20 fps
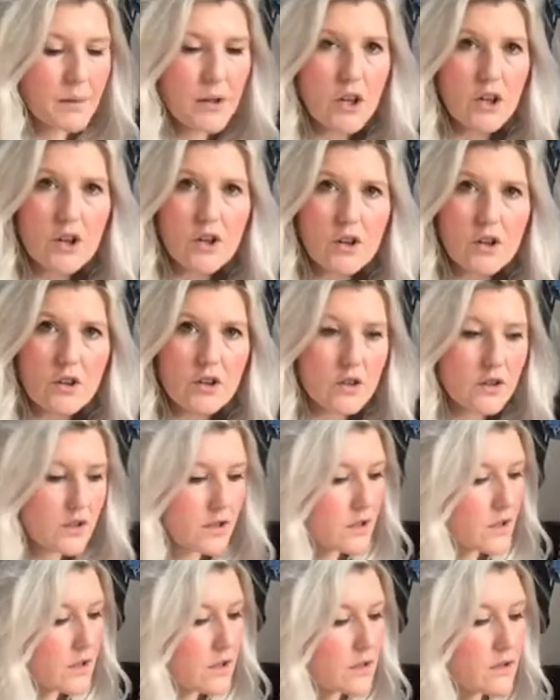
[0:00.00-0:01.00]

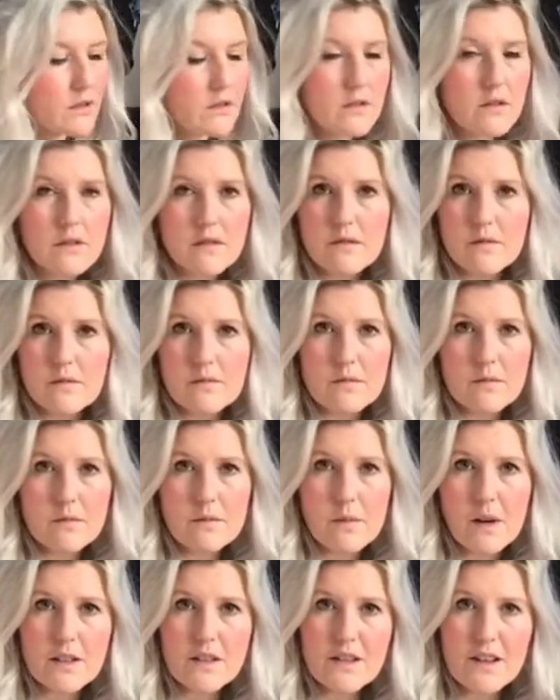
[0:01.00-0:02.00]
because
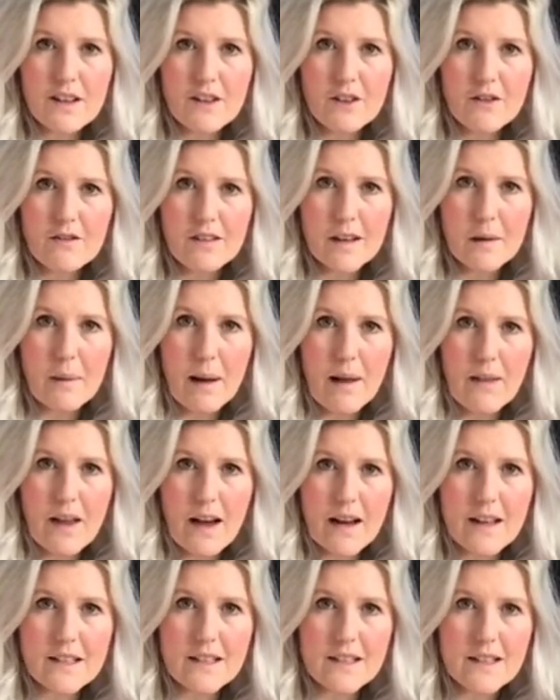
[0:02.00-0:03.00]
what's not lovely about
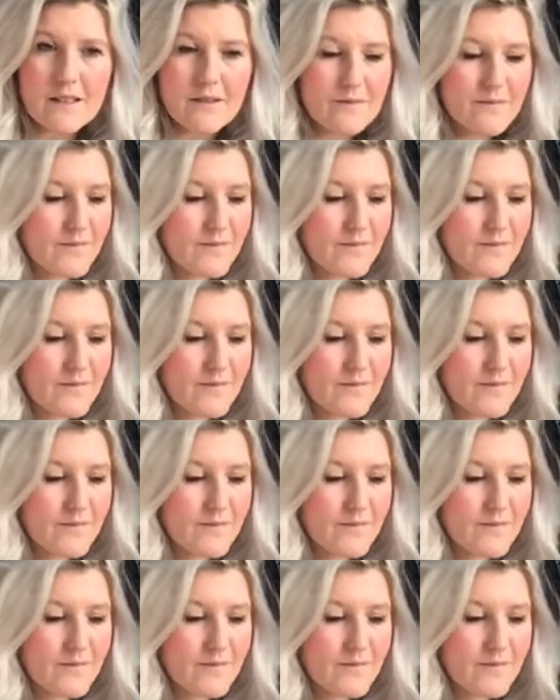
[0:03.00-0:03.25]
that?